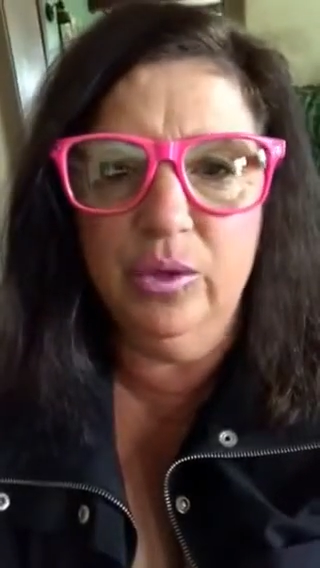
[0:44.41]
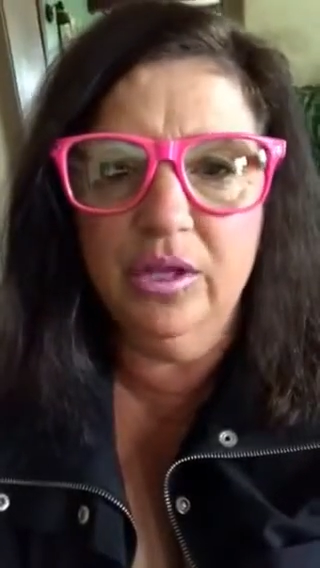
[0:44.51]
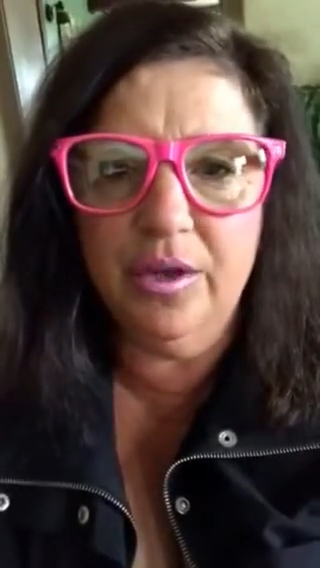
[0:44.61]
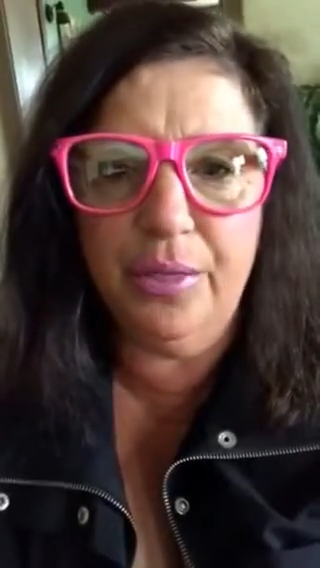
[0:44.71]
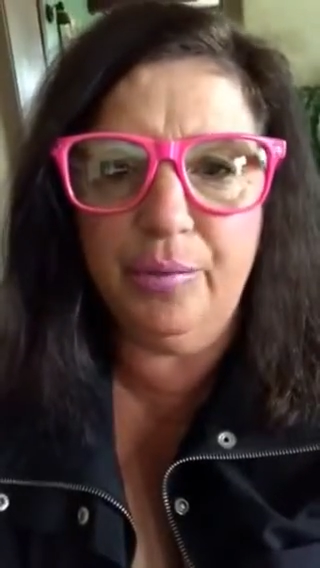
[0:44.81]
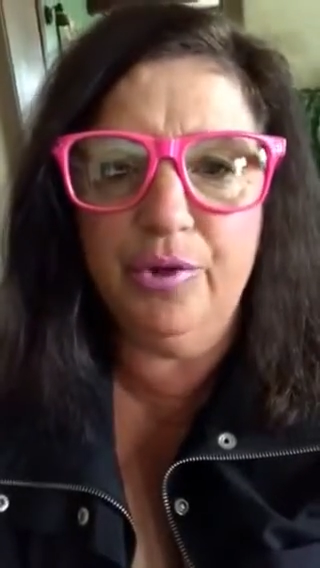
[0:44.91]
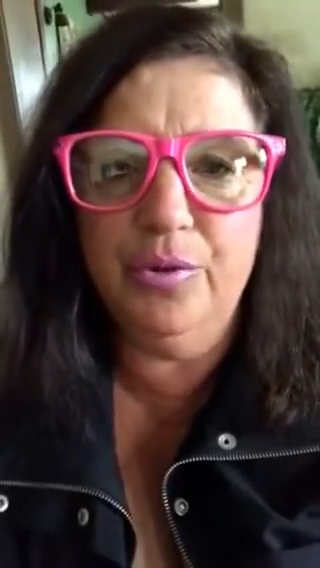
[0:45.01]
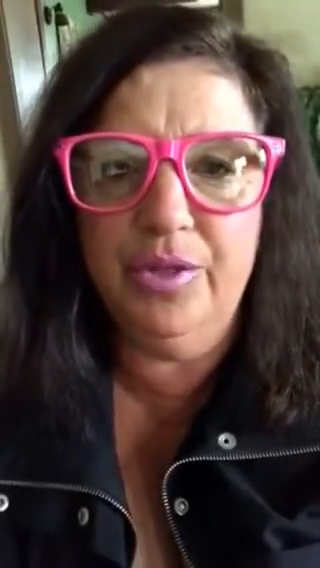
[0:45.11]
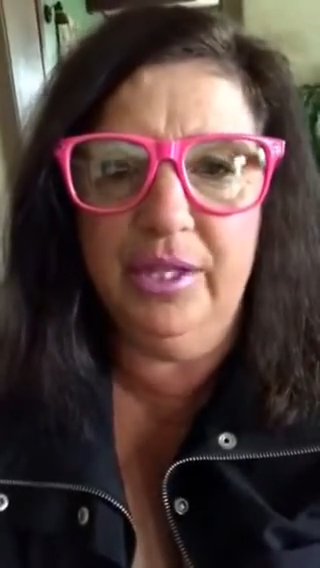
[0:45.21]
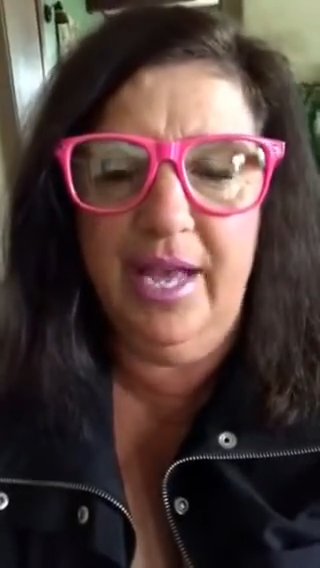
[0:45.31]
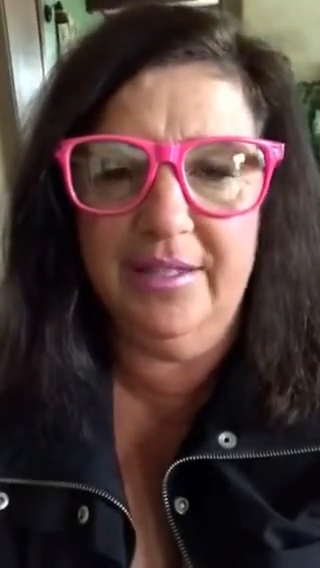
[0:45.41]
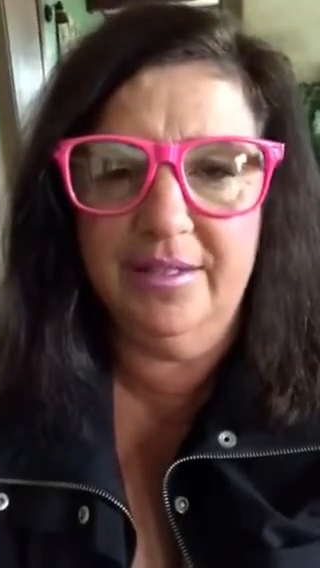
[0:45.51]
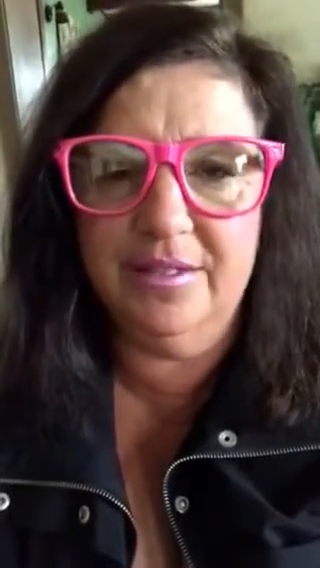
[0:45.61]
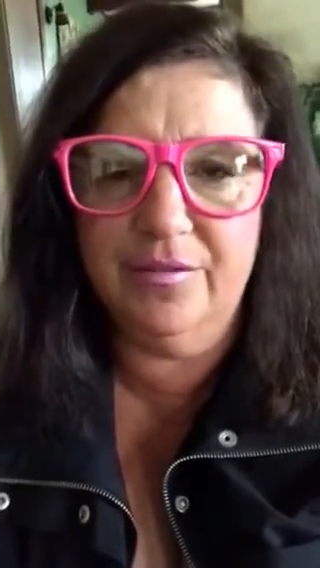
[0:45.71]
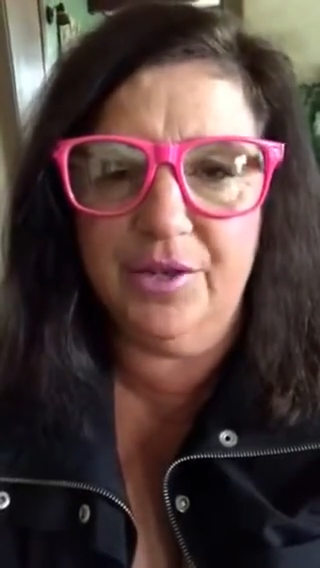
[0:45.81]
look through the
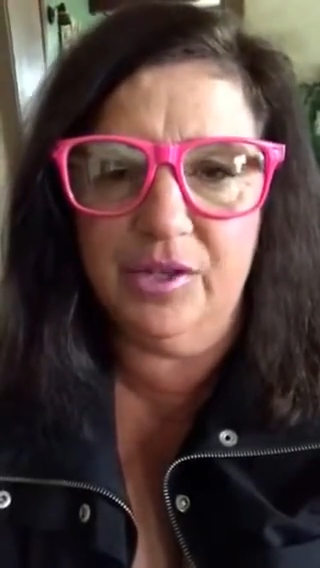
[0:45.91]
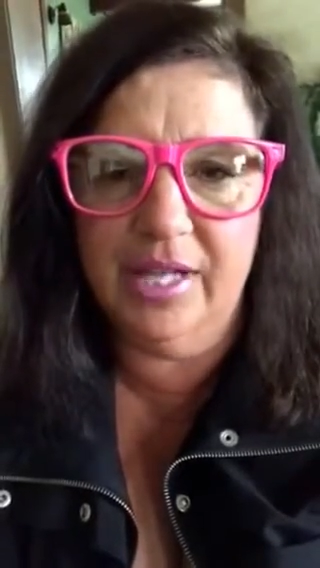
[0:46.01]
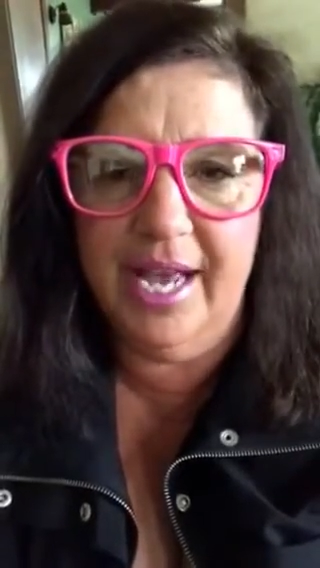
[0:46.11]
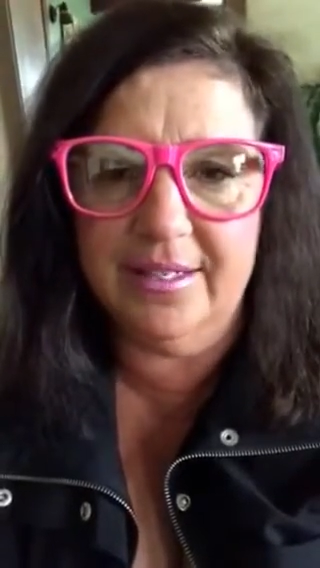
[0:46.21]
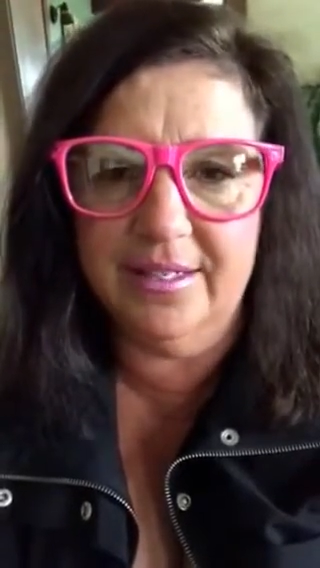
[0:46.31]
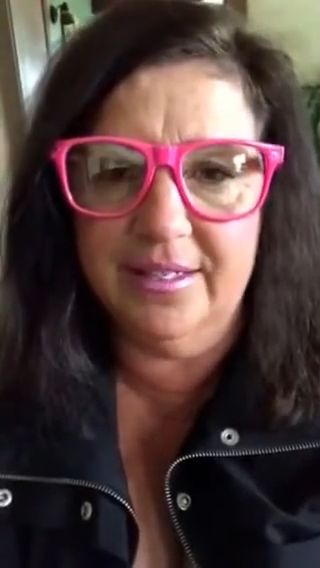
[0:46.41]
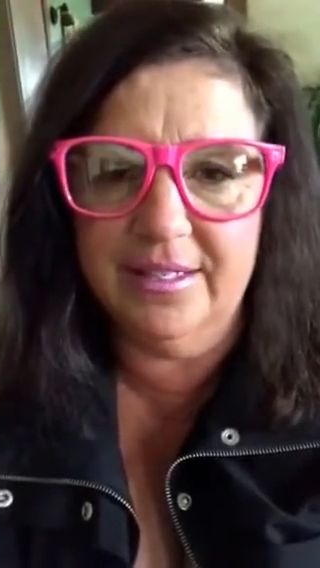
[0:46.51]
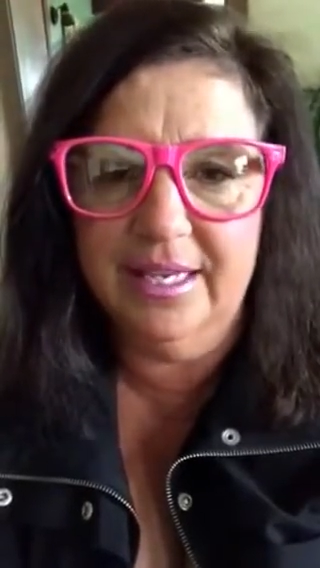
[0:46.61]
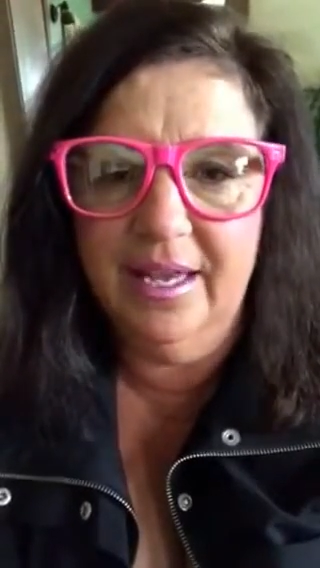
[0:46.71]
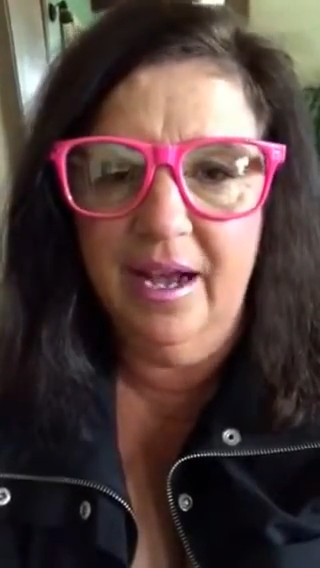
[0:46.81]
lenses of your glasses